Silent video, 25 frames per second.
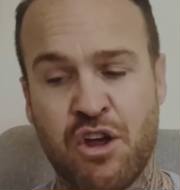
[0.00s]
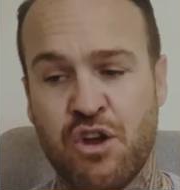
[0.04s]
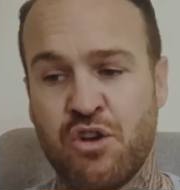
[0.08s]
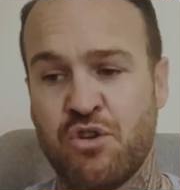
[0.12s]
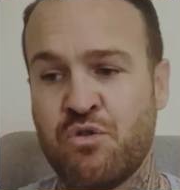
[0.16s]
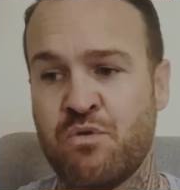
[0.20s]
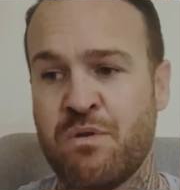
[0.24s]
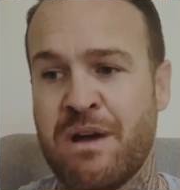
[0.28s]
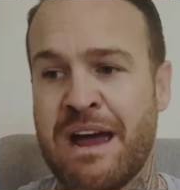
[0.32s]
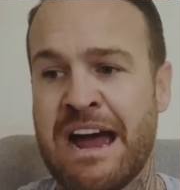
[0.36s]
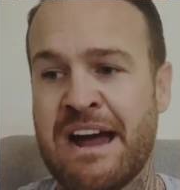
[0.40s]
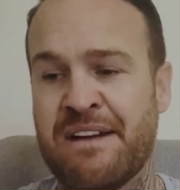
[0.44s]

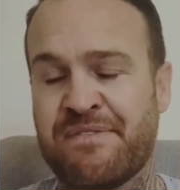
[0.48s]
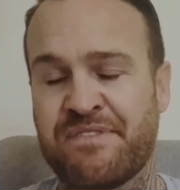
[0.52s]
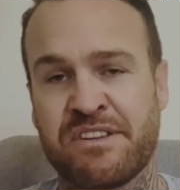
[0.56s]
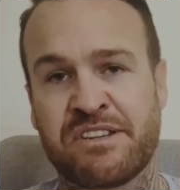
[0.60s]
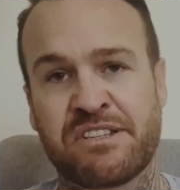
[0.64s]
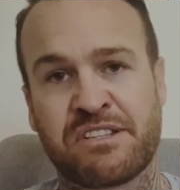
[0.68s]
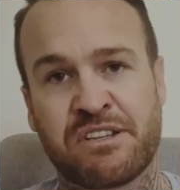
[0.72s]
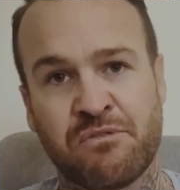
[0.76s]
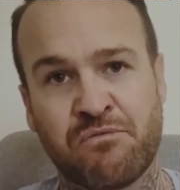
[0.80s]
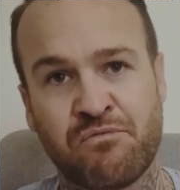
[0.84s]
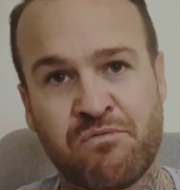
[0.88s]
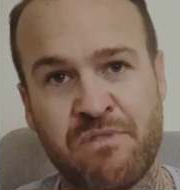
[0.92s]
You have to
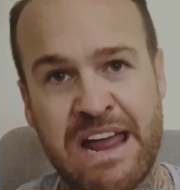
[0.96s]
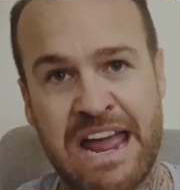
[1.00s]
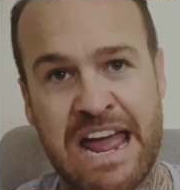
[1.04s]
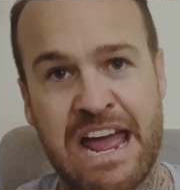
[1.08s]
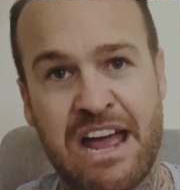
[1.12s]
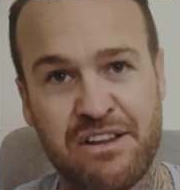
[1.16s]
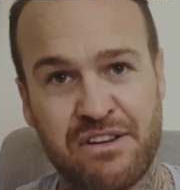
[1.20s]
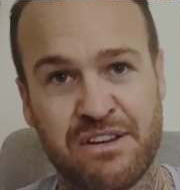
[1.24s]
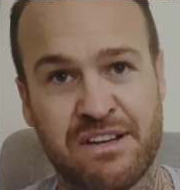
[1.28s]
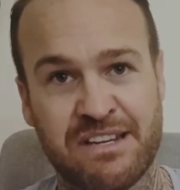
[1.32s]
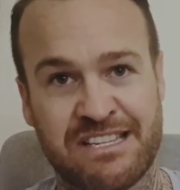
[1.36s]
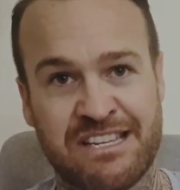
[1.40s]

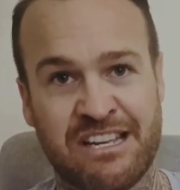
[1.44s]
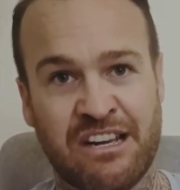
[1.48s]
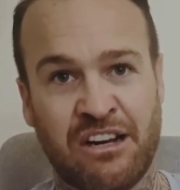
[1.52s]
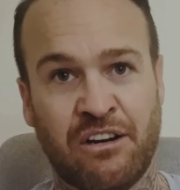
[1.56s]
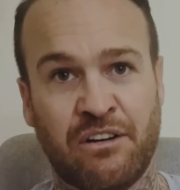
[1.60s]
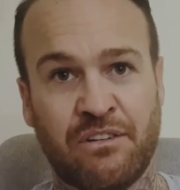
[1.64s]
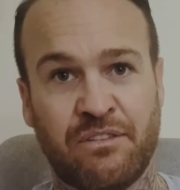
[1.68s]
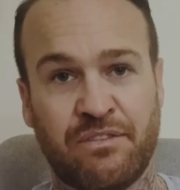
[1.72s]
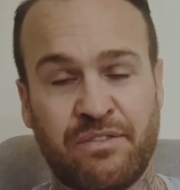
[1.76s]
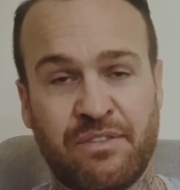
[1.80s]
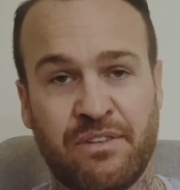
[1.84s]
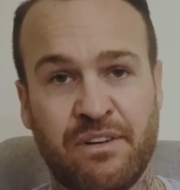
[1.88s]
surround
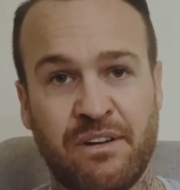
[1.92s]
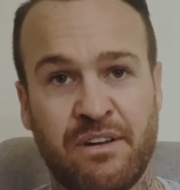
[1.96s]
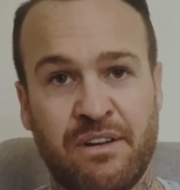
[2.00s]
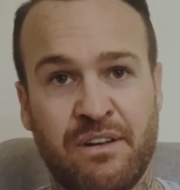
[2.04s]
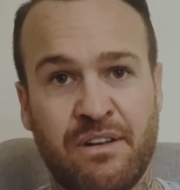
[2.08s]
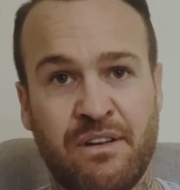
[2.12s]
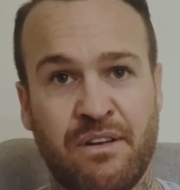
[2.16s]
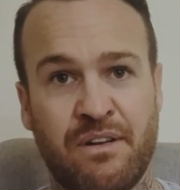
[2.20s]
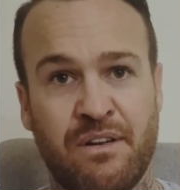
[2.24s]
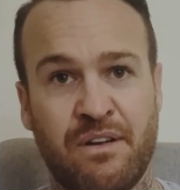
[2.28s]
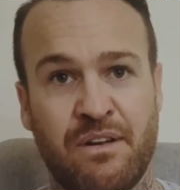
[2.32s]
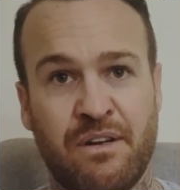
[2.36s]
yourself
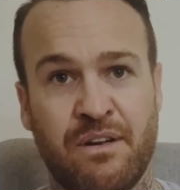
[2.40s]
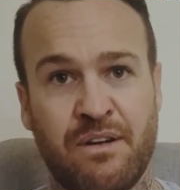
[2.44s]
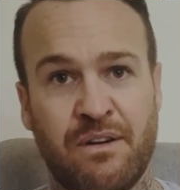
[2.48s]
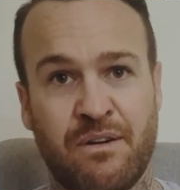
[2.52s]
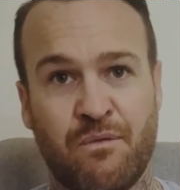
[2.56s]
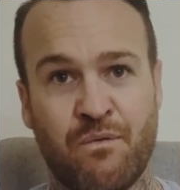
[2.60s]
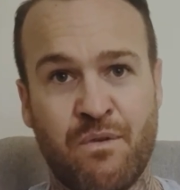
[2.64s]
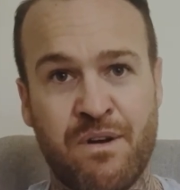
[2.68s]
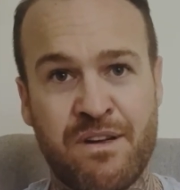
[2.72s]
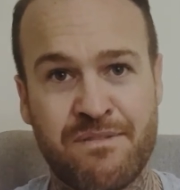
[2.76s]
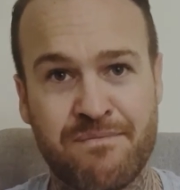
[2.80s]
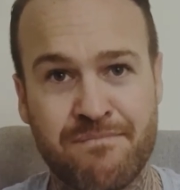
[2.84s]

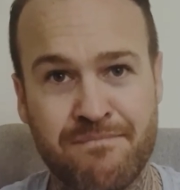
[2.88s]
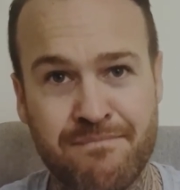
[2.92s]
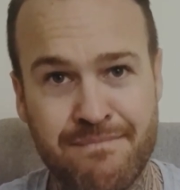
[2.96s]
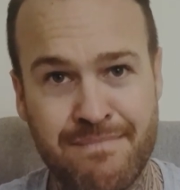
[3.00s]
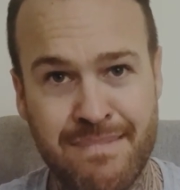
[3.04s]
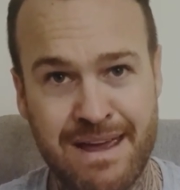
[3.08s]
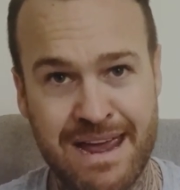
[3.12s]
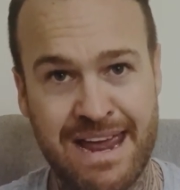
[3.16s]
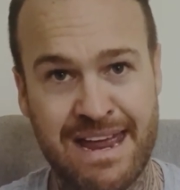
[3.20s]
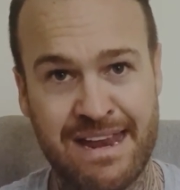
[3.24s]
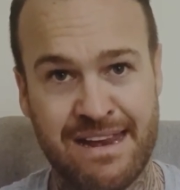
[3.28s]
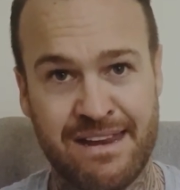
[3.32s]
with
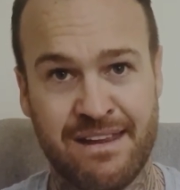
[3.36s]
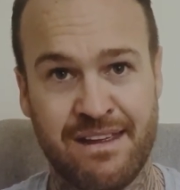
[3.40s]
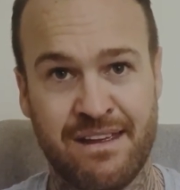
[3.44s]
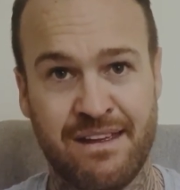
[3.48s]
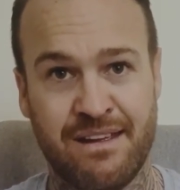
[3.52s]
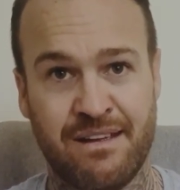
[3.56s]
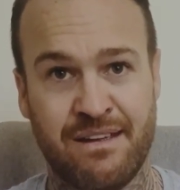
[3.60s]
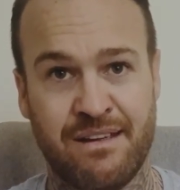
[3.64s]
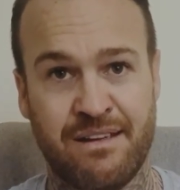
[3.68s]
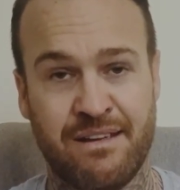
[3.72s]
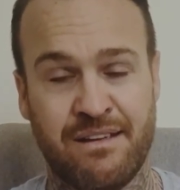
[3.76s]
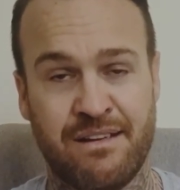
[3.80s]
men
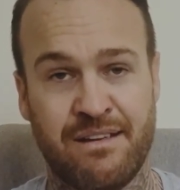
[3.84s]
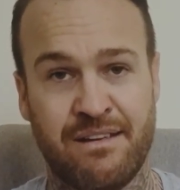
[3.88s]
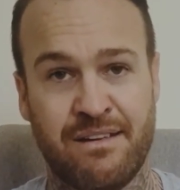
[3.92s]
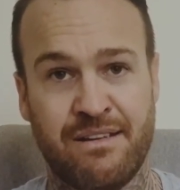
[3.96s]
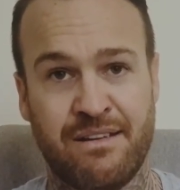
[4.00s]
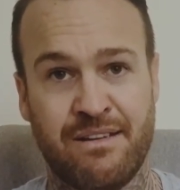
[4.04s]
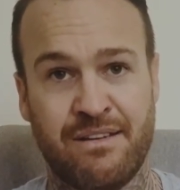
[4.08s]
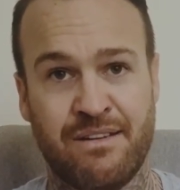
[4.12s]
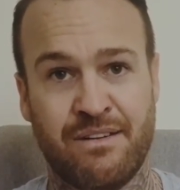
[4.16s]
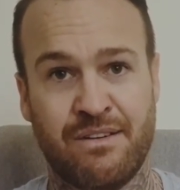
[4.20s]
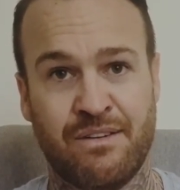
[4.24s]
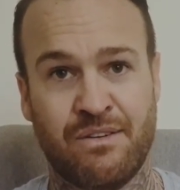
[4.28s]

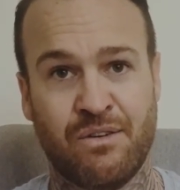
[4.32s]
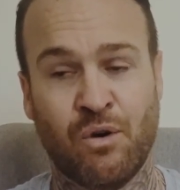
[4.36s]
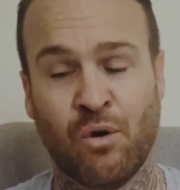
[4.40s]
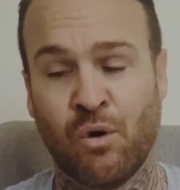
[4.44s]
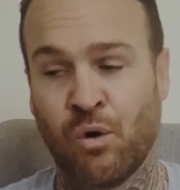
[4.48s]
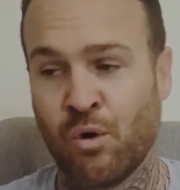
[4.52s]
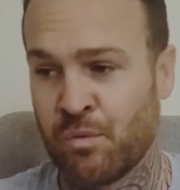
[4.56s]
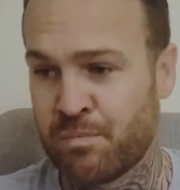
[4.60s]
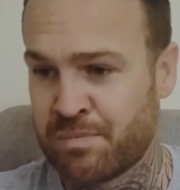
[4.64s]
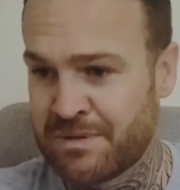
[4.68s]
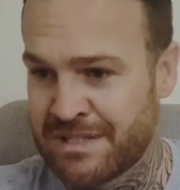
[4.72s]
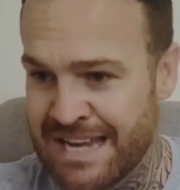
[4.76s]

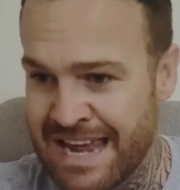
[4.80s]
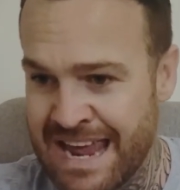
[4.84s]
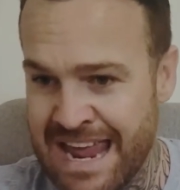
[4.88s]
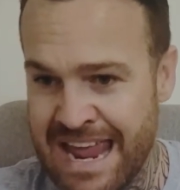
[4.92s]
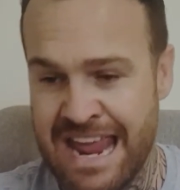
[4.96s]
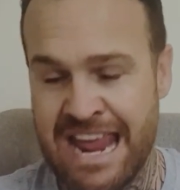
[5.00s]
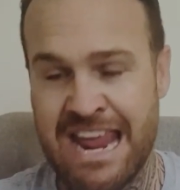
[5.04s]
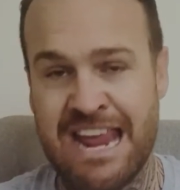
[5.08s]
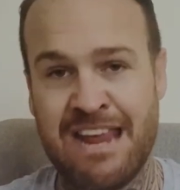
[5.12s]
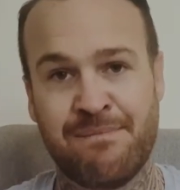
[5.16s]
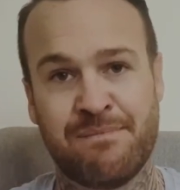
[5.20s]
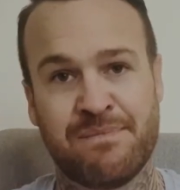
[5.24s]
or
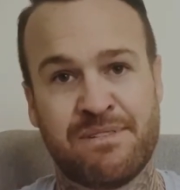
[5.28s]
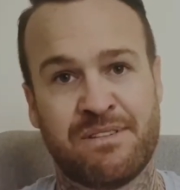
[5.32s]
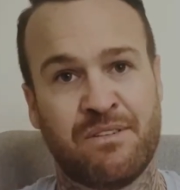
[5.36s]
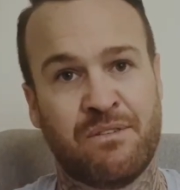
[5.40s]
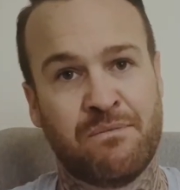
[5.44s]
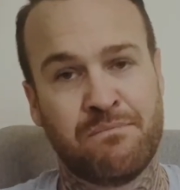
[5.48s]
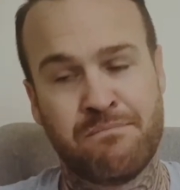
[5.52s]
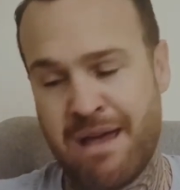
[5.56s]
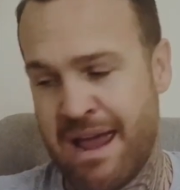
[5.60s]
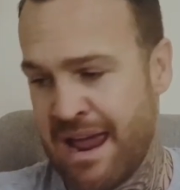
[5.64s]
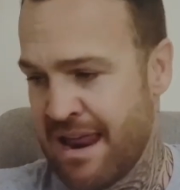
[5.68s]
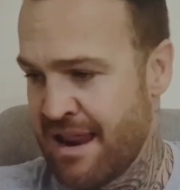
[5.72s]
teams, or
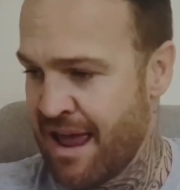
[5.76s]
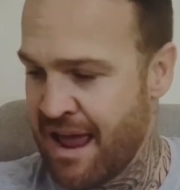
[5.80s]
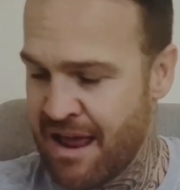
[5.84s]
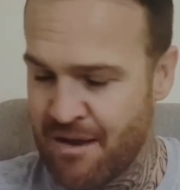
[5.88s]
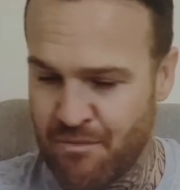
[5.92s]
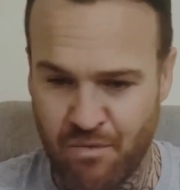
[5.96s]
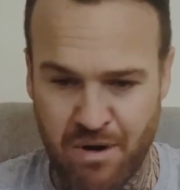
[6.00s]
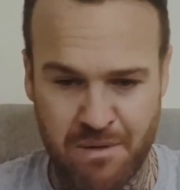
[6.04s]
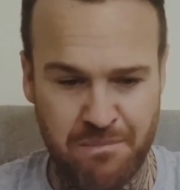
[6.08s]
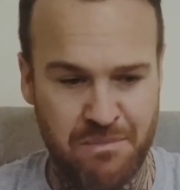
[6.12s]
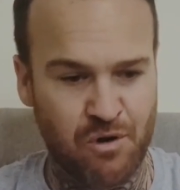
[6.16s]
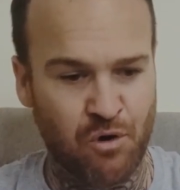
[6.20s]
men
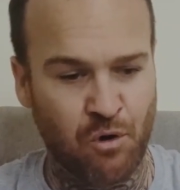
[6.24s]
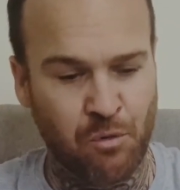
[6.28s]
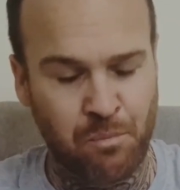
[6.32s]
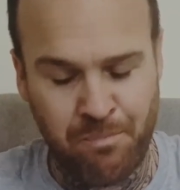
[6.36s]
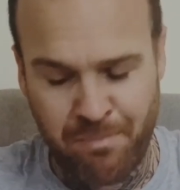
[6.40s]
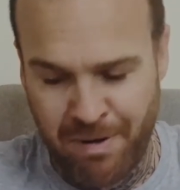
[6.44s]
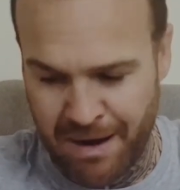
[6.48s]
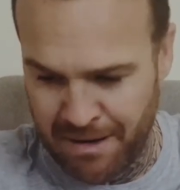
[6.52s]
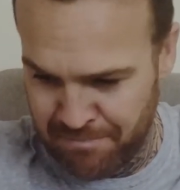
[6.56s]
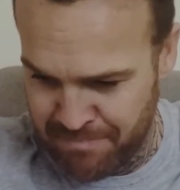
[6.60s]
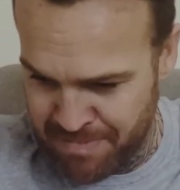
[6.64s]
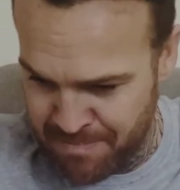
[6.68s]
and women, or
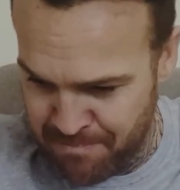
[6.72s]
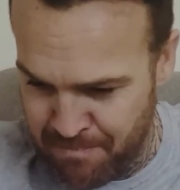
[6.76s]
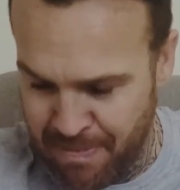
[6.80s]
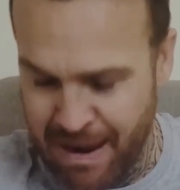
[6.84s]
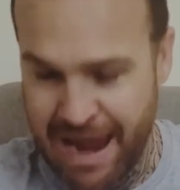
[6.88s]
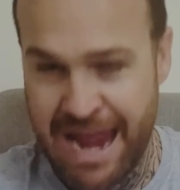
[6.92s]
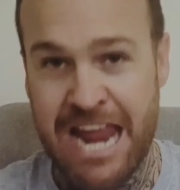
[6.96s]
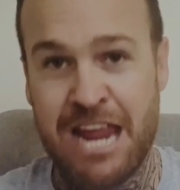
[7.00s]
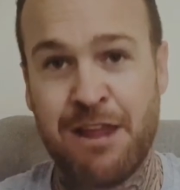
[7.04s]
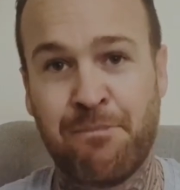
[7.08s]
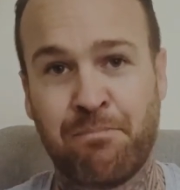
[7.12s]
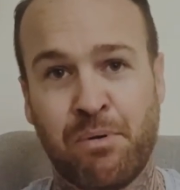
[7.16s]

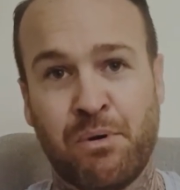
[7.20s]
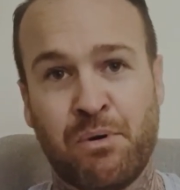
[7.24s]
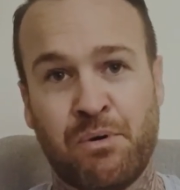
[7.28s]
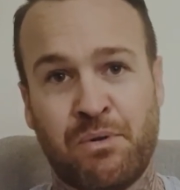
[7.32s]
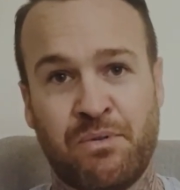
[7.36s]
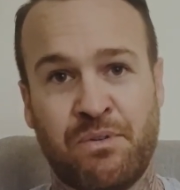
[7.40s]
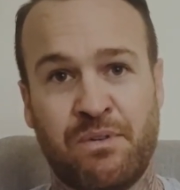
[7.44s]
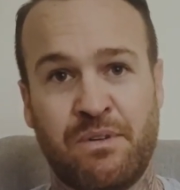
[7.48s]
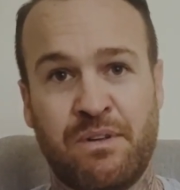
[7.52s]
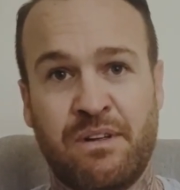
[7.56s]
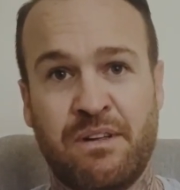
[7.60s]
people